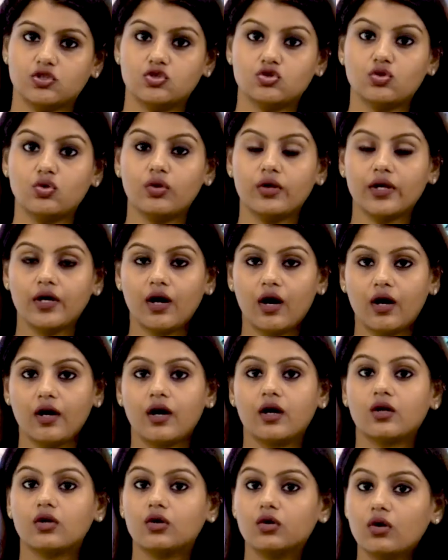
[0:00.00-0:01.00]
So
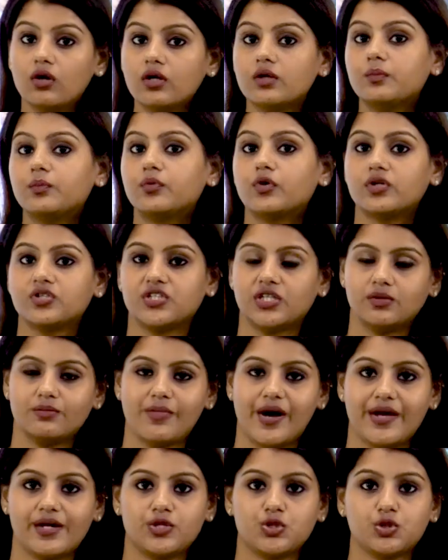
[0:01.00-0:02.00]
a good project
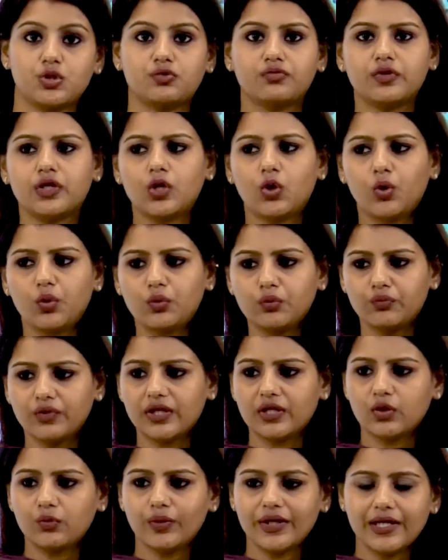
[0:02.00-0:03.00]
manager
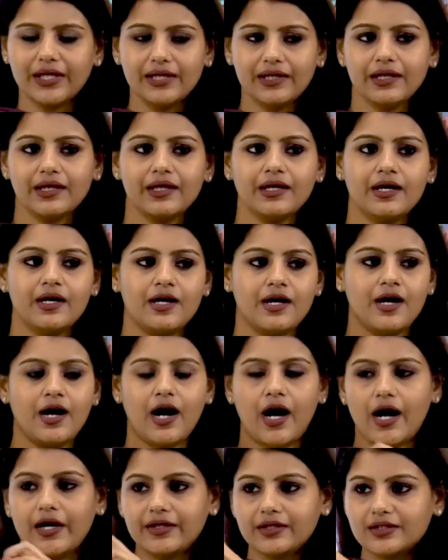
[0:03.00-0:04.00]
will quickly
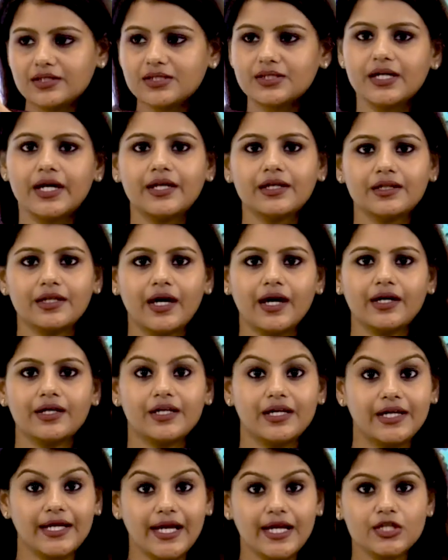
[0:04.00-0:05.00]
understand
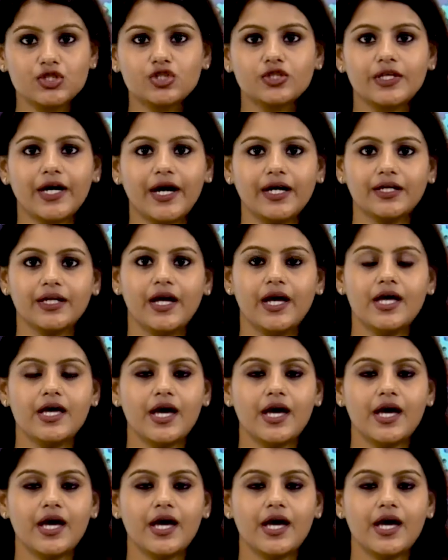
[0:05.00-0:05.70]
that, gauge that,